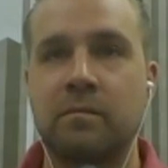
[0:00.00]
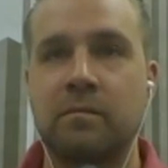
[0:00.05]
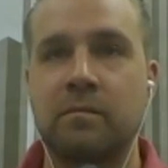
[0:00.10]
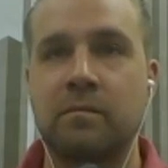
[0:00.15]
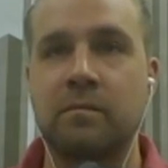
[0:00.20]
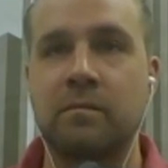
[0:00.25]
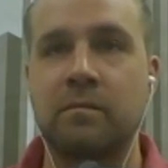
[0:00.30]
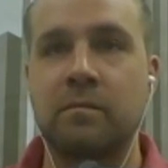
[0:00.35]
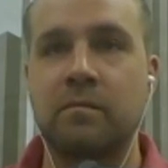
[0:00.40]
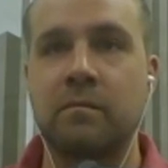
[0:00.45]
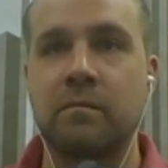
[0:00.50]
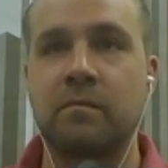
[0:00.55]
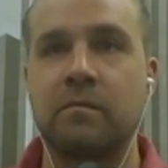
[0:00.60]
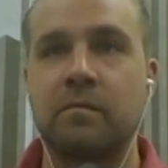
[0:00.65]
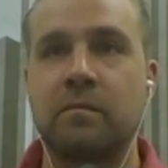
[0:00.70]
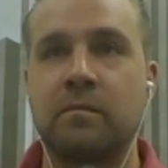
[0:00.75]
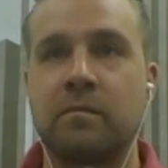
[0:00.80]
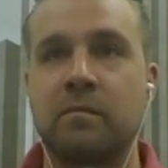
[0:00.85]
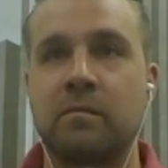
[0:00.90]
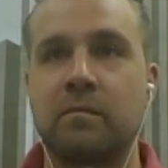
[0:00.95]

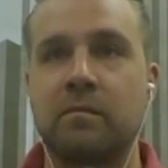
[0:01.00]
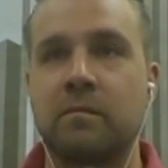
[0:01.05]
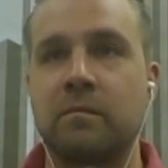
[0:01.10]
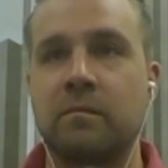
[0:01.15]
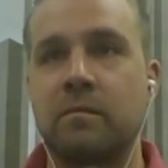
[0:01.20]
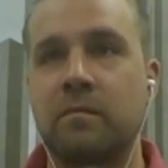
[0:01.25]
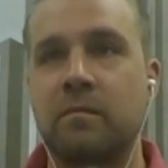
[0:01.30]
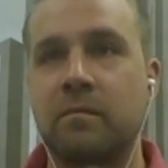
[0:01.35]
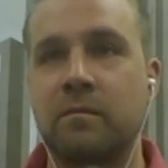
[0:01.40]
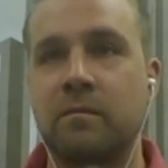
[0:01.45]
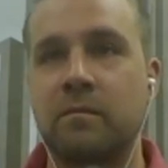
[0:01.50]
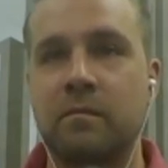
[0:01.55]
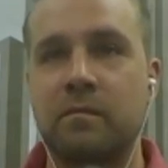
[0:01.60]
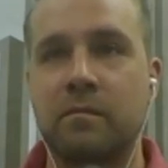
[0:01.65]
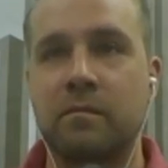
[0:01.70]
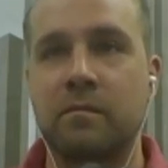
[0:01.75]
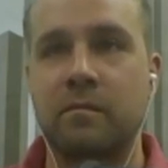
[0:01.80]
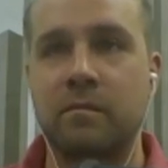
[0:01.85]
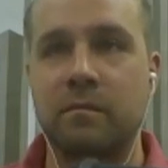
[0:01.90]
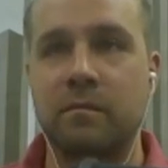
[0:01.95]

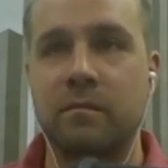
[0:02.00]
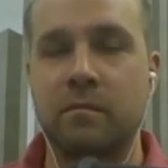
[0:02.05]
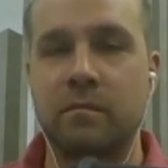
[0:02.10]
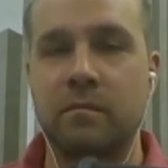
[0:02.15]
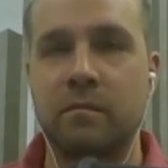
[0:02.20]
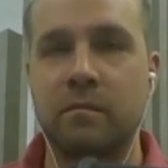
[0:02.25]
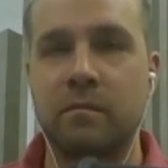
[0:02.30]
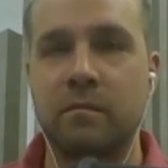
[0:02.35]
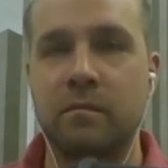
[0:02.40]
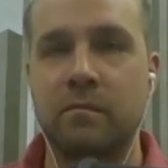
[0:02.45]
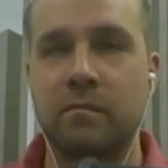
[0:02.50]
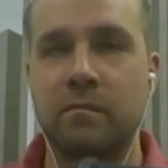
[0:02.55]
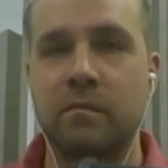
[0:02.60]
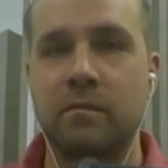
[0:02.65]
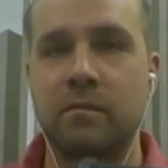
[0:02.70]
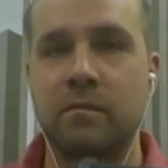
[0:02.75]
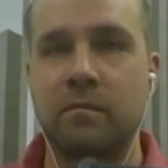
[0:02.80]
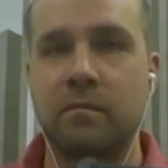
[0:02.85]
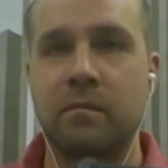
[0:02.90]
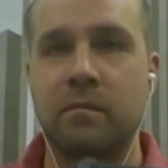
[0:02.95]

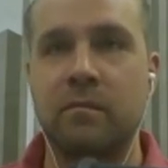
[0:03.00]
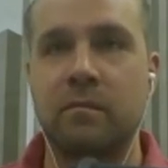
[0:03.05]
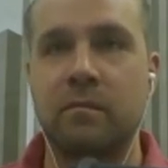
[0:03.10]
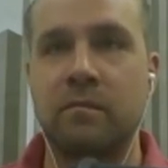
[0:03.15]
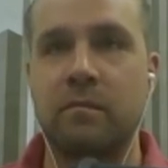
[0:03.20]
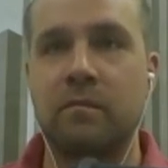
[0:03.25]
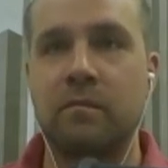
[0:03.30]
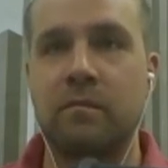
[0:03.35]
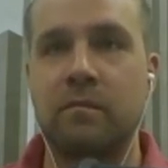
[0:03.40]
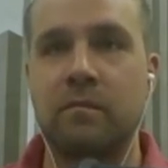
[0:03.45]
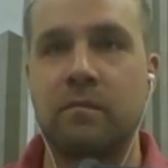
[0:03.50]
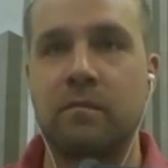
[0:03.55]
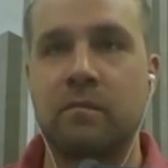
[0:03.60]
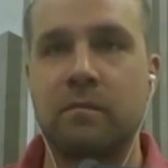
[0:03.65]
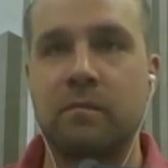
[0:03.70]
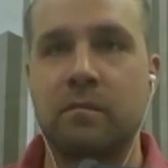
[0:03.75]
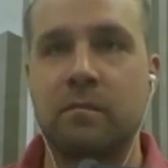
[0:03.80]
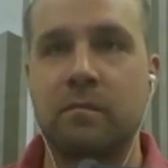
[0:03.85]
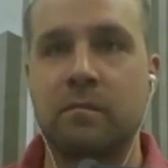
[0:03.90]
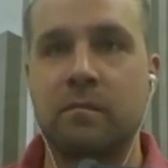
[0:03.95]

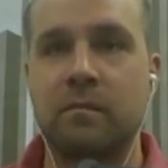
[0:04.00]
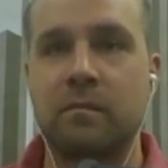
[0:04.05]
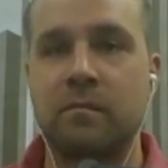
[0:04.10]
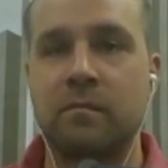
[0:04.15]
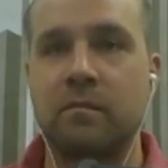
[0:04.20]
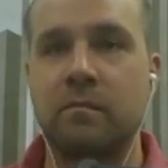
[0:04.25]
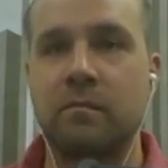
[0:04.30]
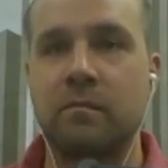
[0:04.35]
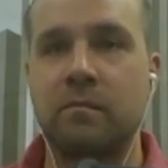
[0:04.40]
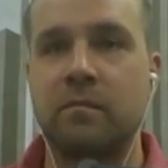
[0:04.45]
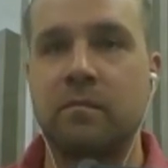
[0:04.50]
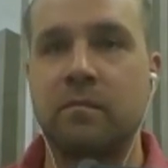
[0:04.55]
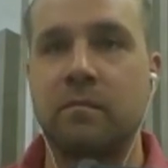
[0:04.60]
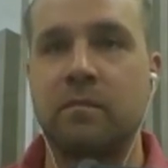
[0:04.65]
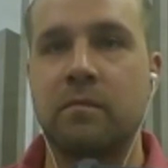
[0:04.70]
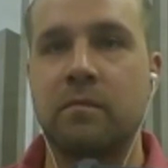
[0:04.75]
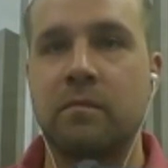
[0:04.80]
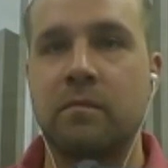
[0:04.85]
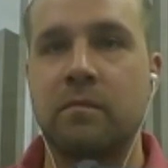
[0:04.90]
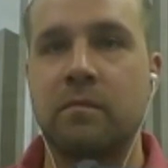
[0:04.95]

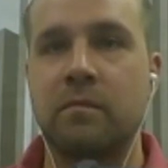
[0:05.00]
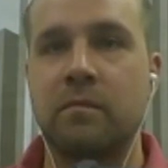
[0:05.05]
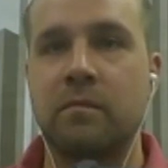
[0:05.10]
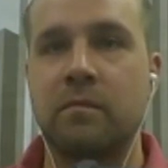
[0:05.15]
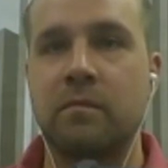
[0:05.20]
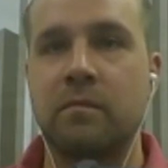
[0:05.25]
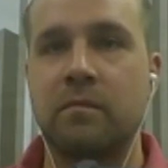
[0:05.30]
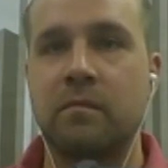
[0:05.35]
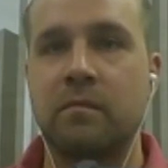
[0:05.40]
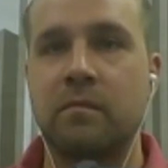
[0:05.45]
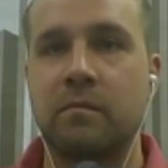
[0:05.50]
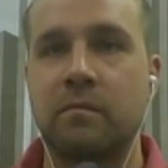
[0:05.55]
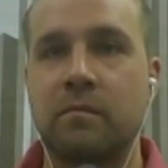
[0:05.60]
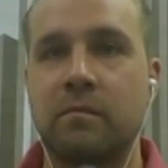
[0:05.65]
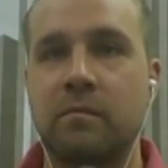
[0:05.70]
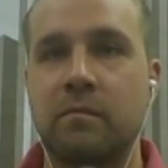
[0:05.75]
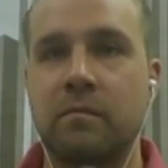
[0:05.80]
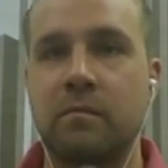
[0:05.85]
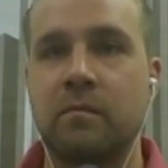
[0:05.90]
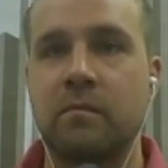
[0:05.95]

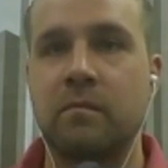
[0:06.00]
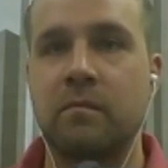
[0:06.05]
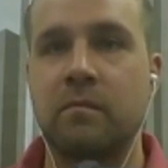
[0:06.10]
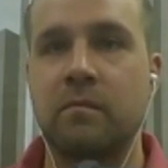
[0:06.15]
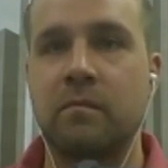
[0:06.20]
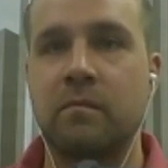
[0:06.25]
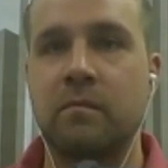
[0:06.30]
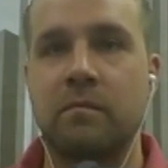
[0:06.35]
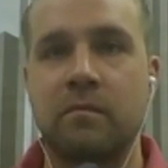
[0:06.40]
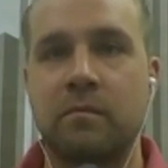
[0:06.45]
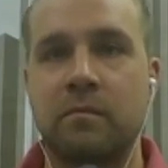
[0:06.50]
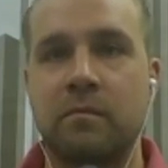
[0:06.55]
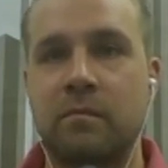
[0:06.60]
No words are spoken by the person on screen.